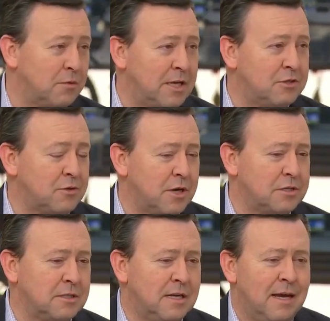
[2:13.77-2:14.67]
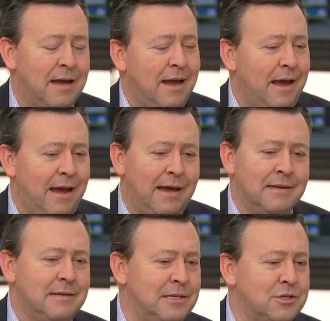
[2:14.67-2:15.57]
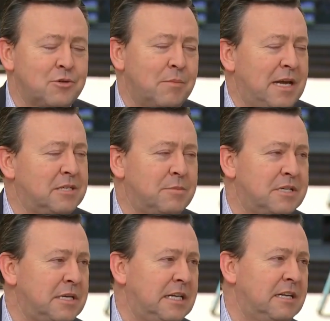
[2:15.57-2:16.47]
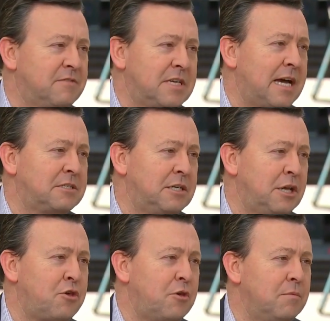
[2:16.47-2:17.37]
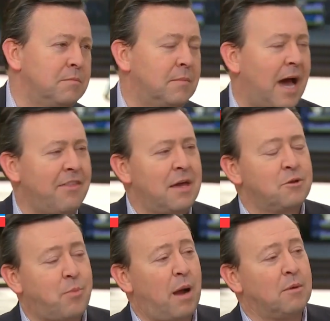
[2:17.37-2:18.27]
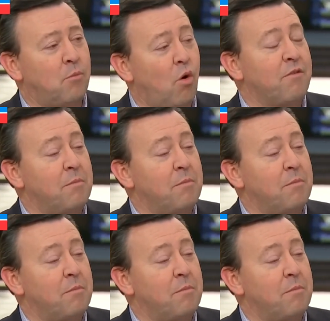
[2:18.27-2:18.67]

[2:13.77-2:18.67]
registration. And it just remains to be seen if it's actually an issue. I think it's probably more of a